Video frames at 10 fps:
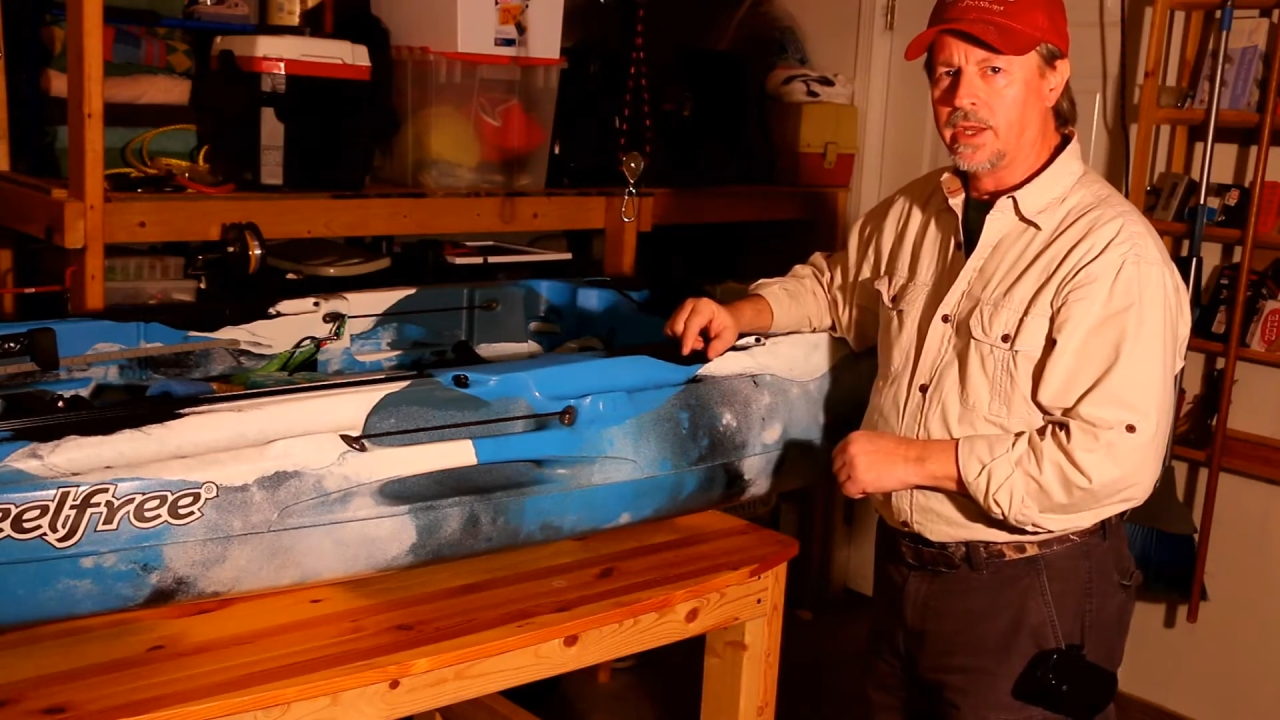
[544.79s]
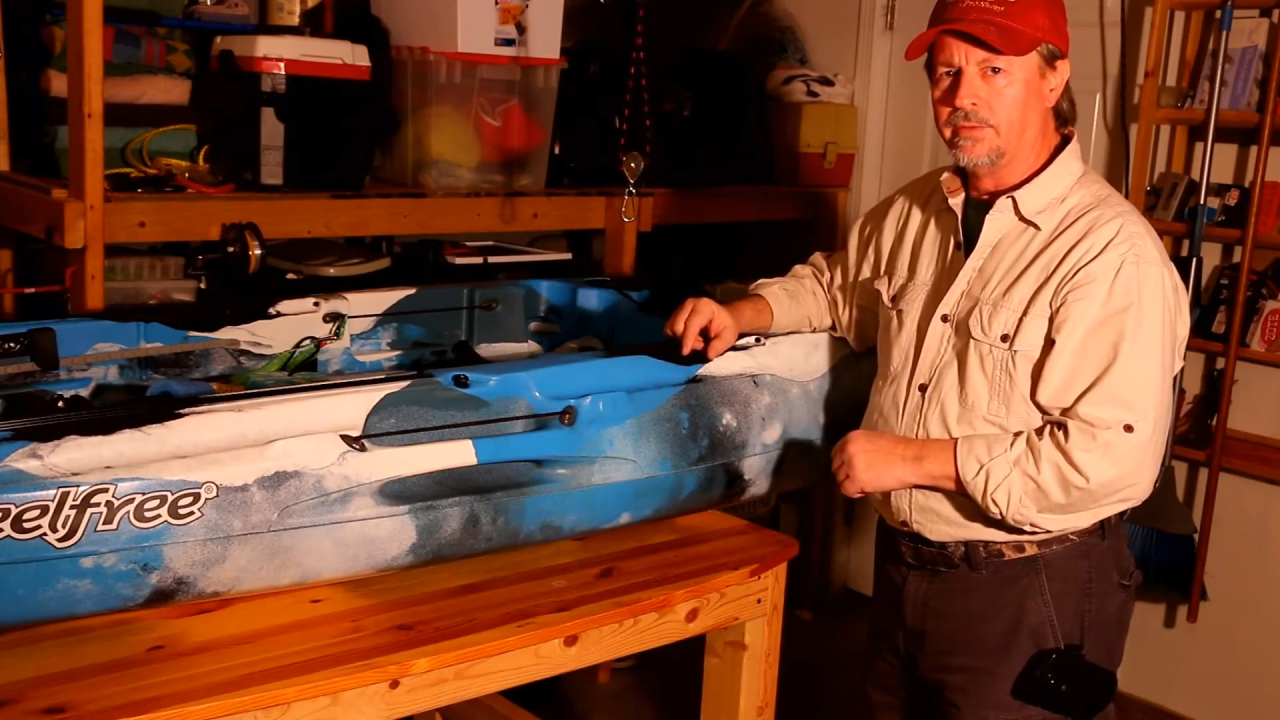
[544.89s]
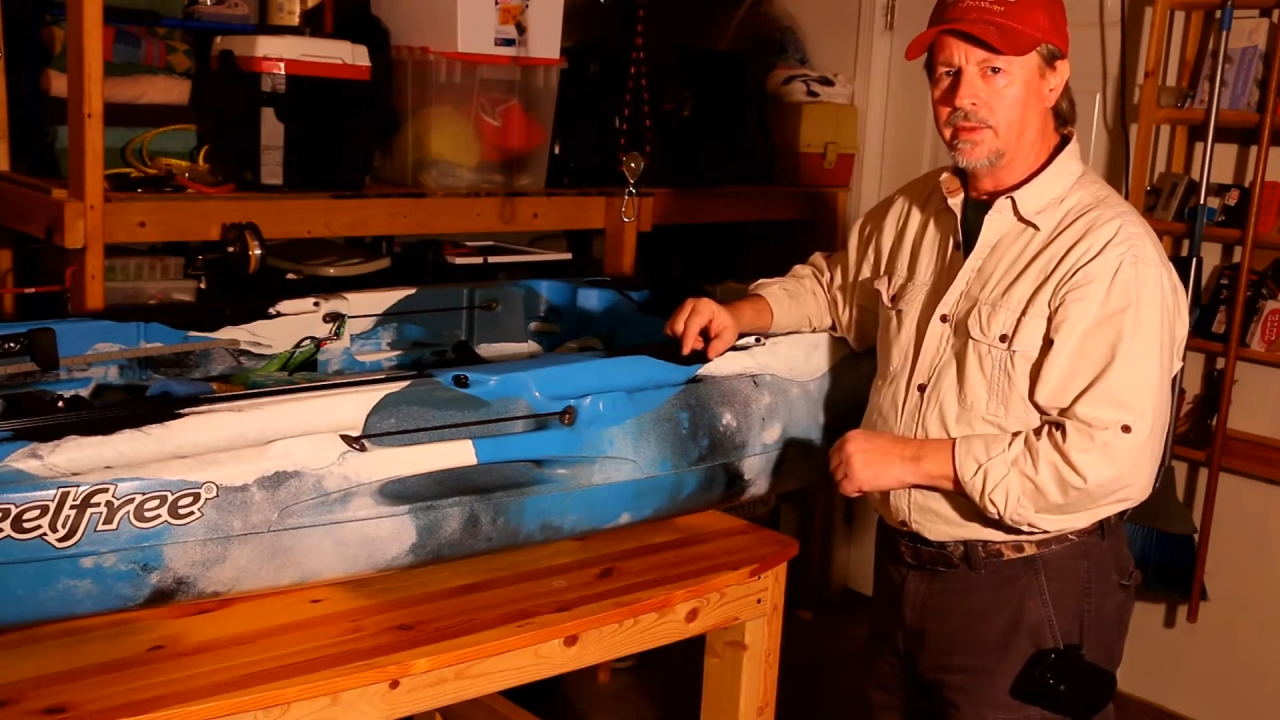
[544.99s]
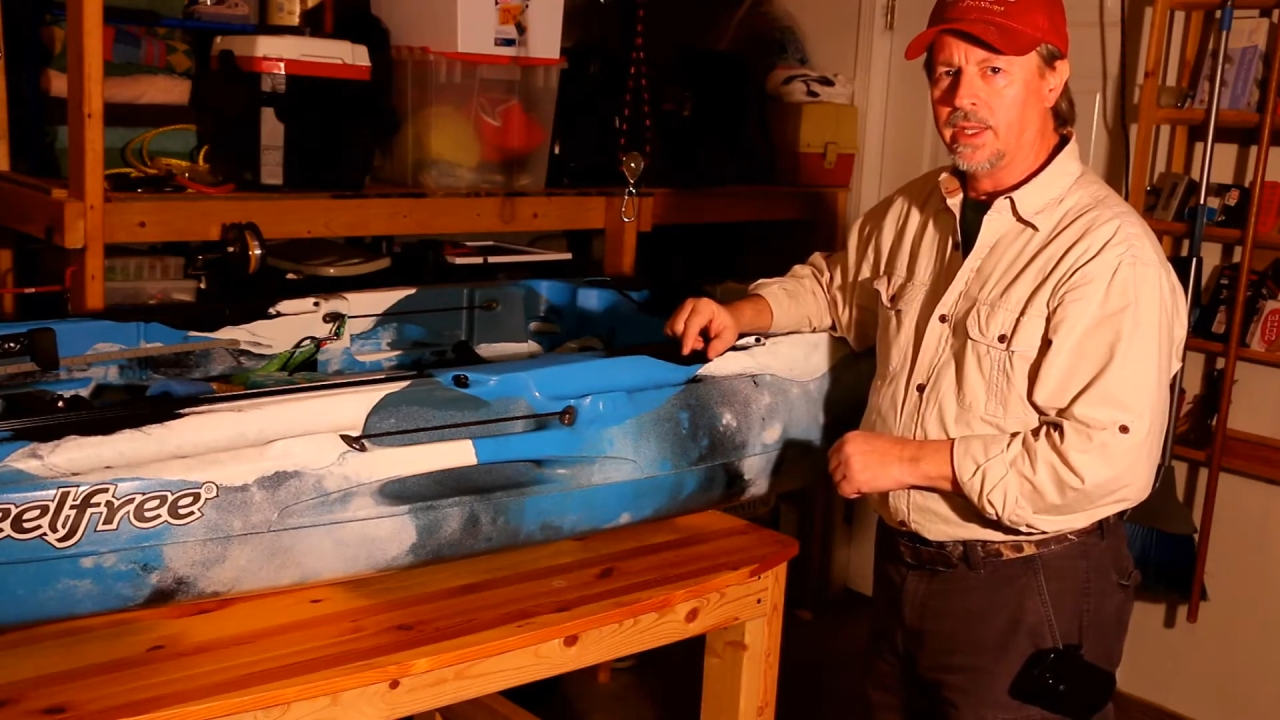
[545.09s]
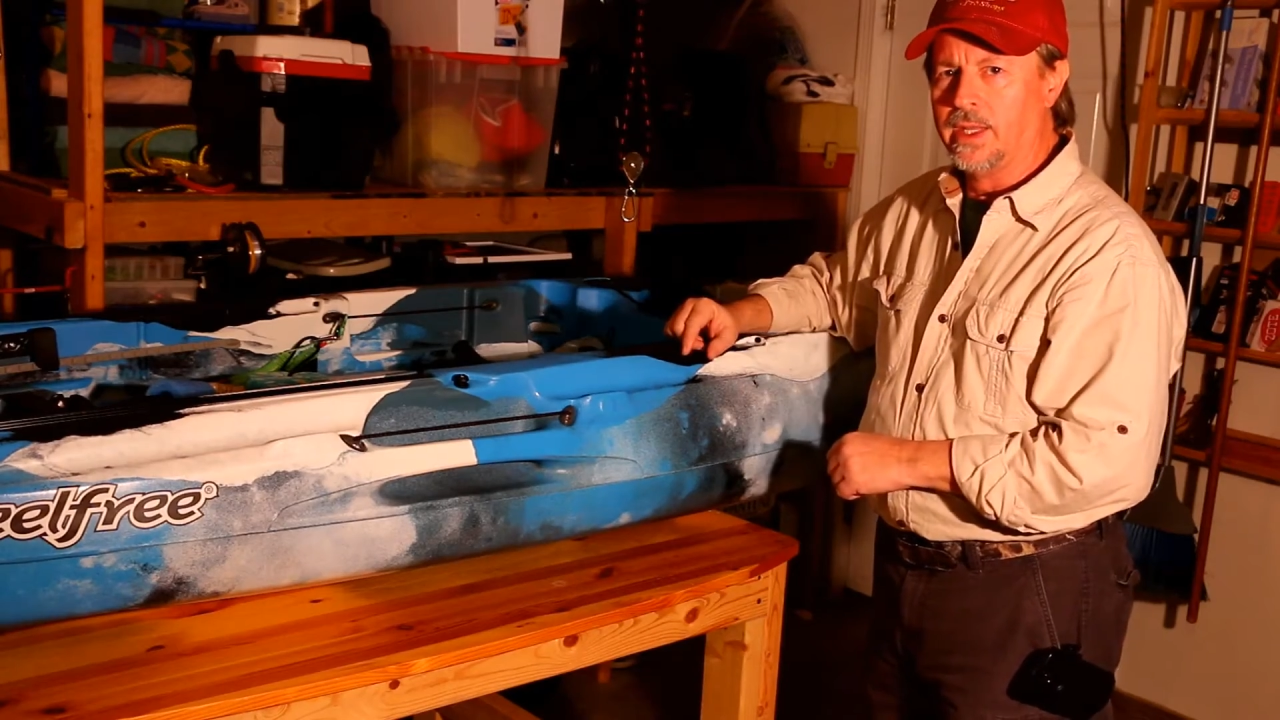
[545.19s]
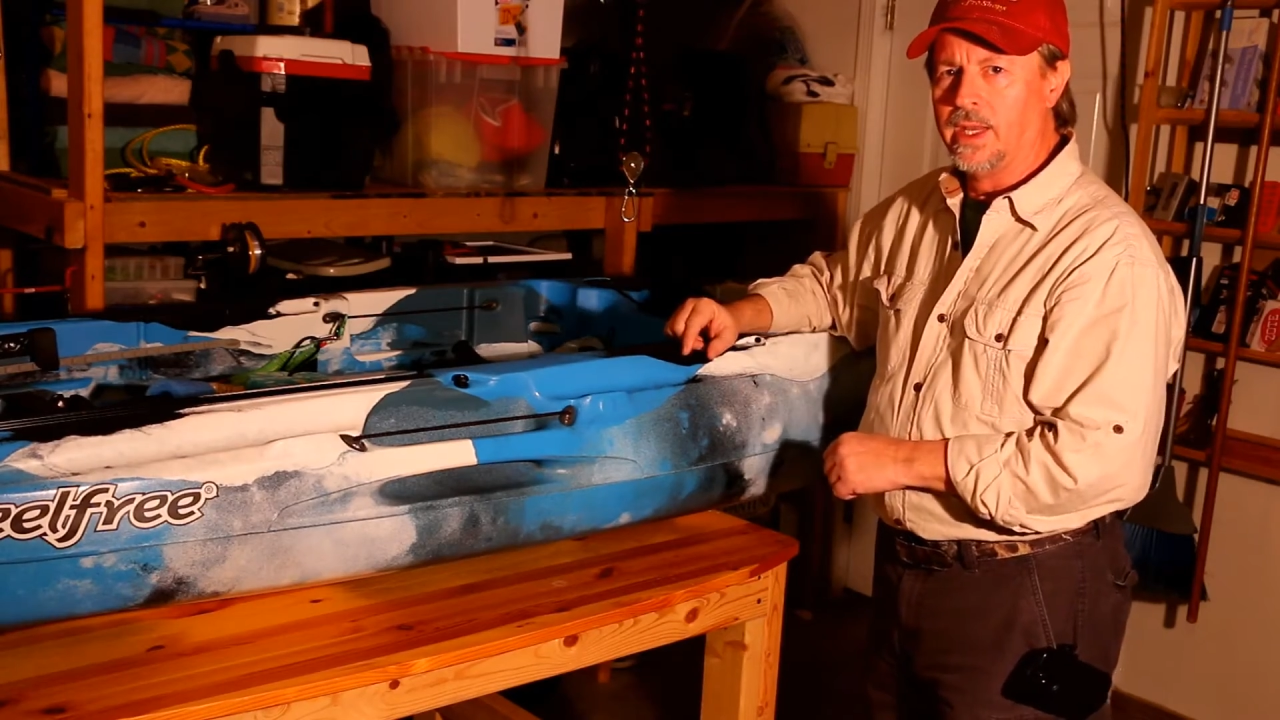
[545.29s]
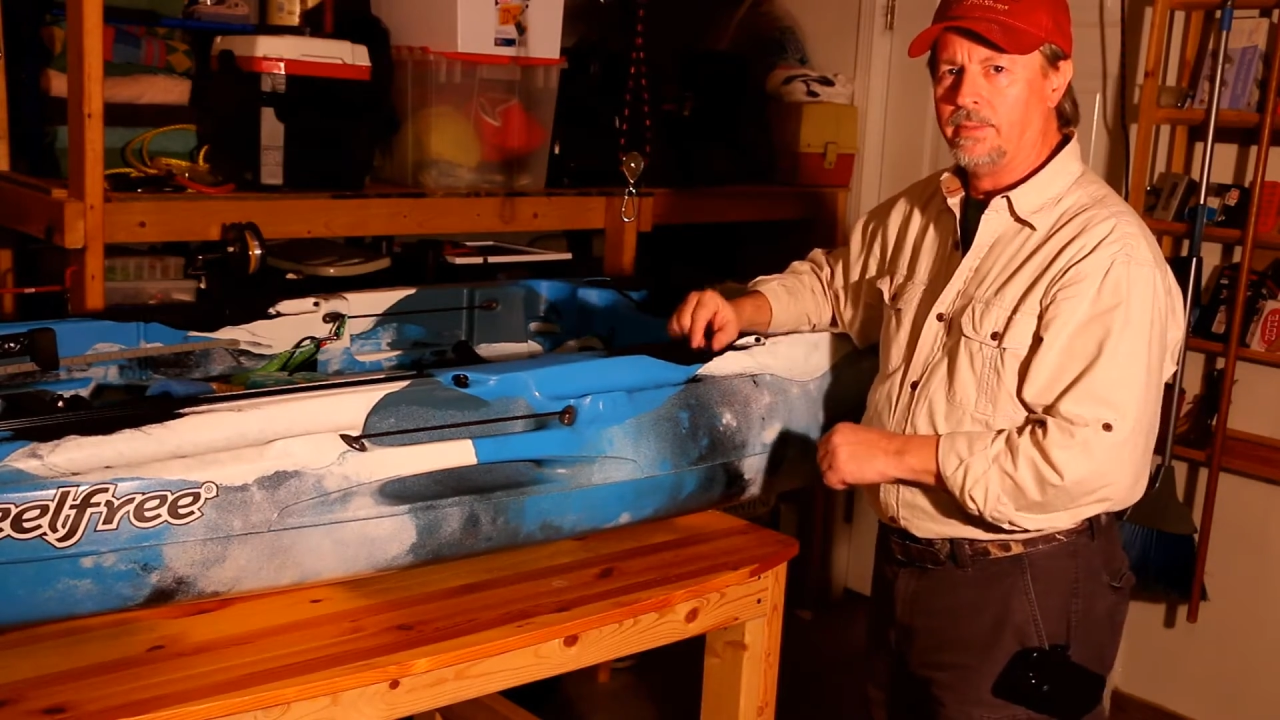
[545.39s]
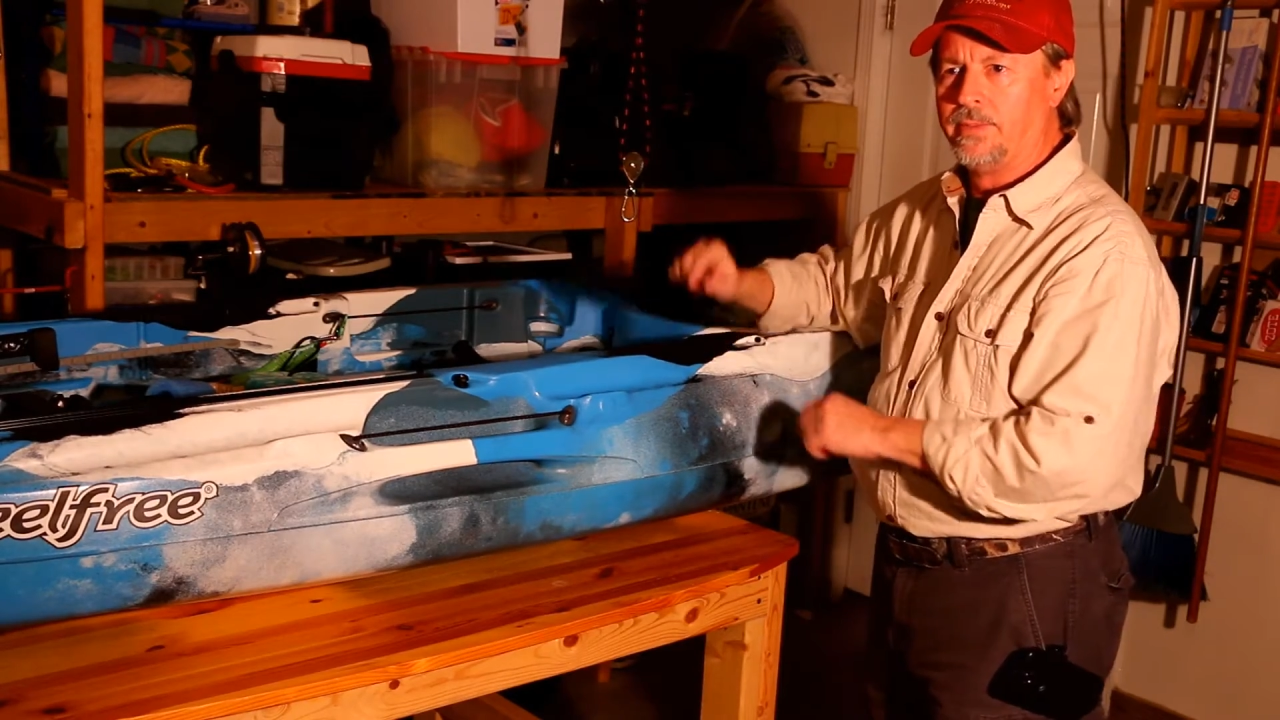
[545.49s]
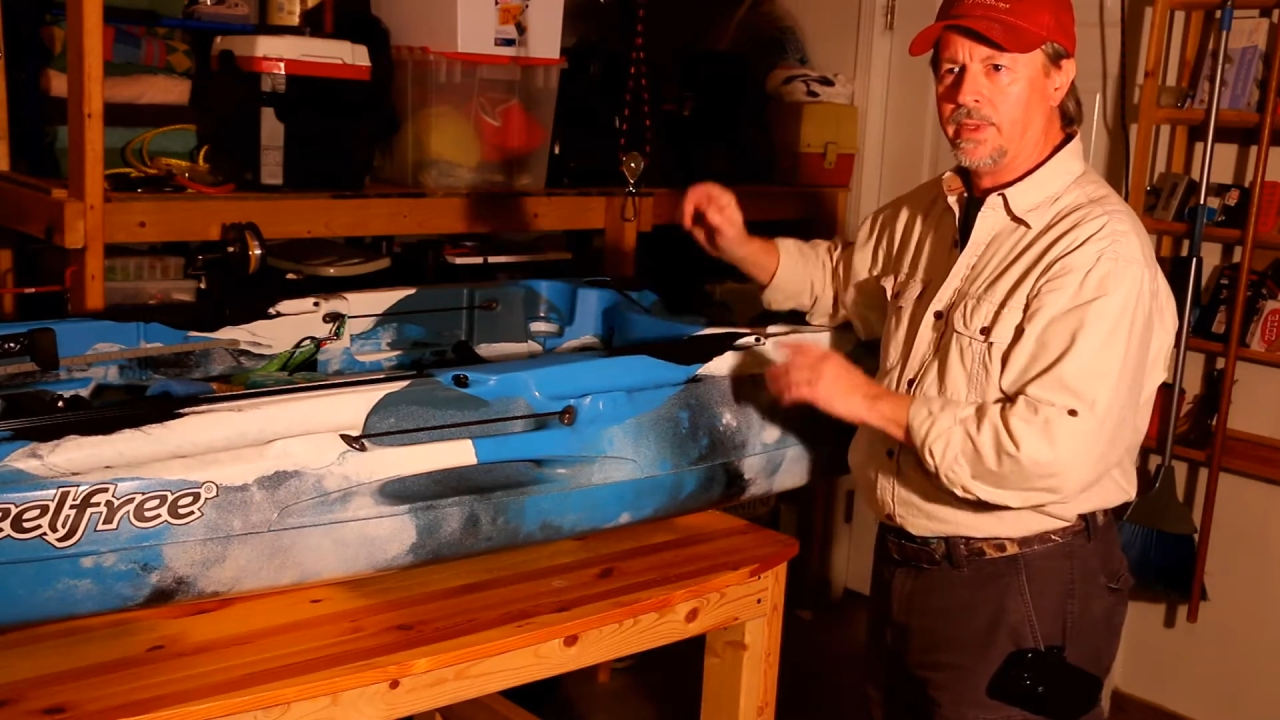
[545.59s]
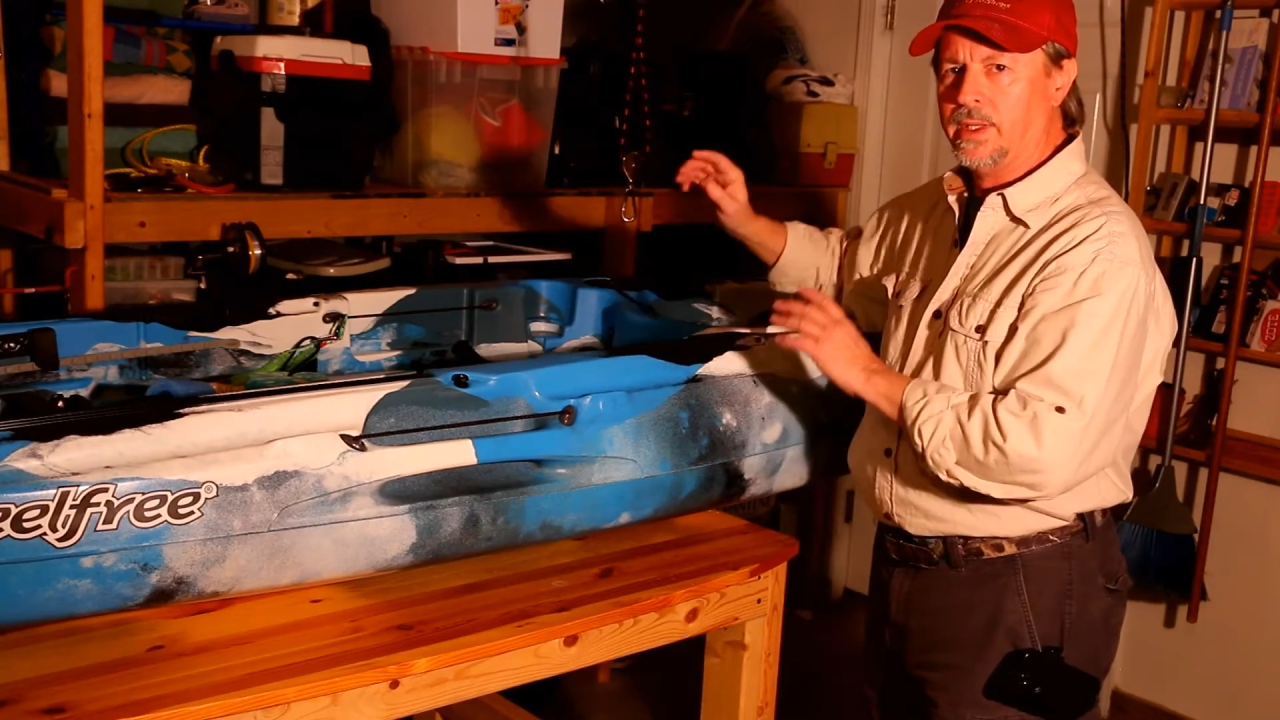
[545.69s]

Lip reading: everything up,